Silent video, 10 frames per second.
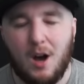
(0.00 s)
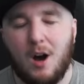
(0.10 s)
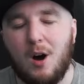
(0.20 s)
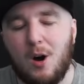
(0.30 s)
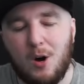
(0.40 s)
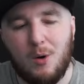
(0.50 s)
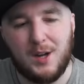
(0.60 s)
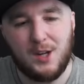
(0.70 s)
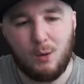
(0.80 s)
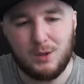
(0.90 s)
Oh, I
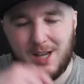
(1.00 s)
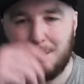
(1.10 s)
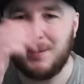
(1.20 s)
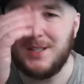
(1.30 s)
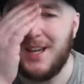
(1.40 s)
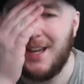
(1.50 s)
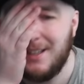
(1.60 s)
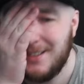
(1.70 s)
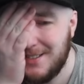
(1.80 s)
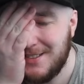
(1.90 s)
know what's happened here.
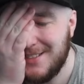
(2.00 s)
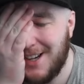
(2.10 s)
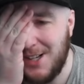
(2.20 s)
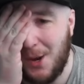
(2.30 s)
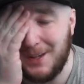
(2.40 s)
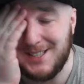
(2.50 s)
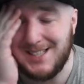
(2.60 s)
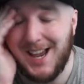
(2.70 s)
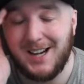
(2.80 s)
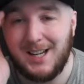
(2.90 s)
I know
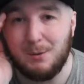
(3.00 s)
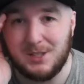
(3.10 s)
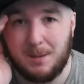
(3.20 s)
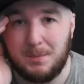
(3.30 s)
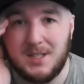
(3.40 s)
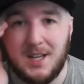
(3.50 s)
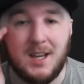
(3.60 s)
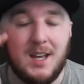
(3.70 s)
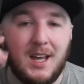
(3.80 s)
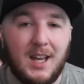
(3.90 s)
exactly what's happened here.